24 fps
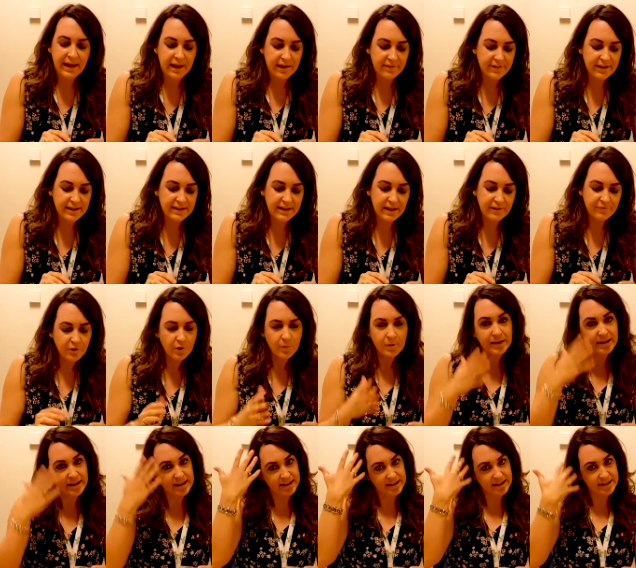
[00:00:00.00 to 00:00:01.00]
They give you a
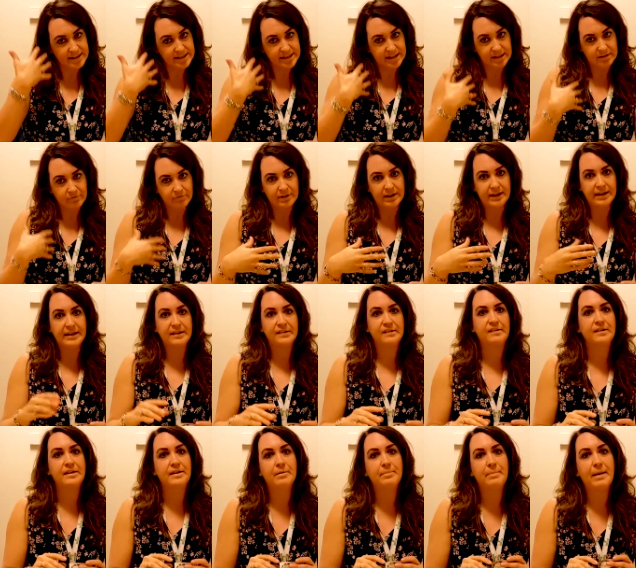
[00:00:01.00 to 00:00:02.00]
nicotine release
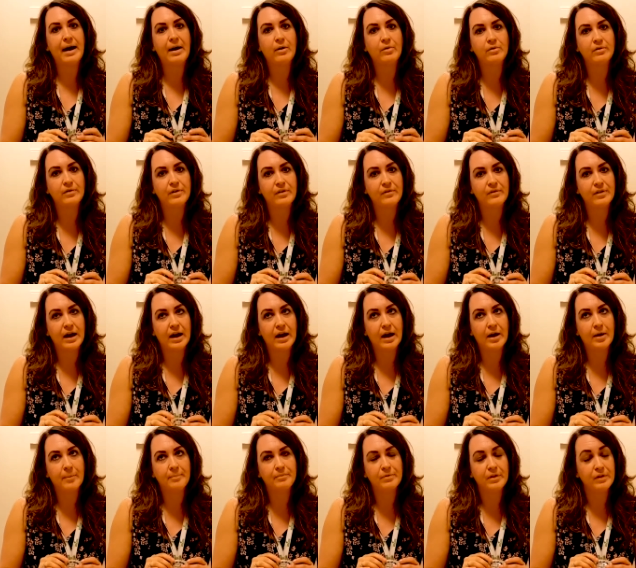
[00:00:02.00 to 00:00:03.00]
in about
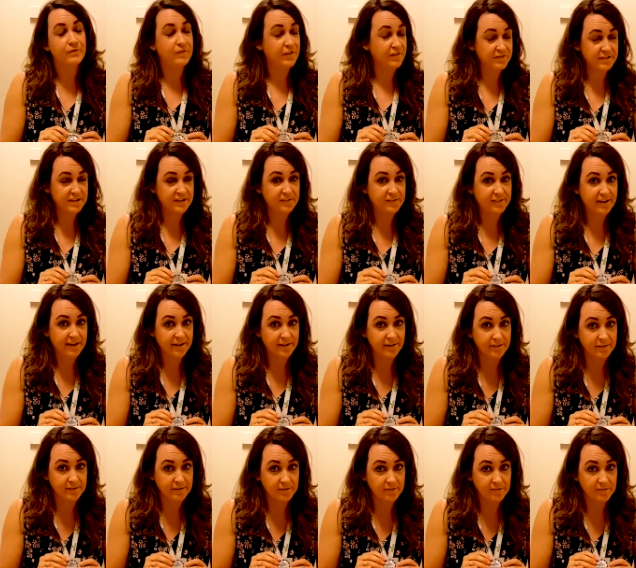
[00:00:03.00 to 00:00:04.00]
50
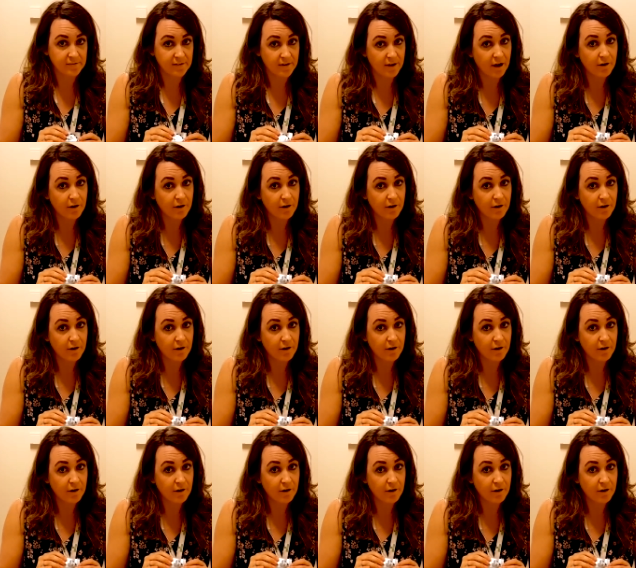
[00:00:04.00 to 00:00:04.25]
seconds.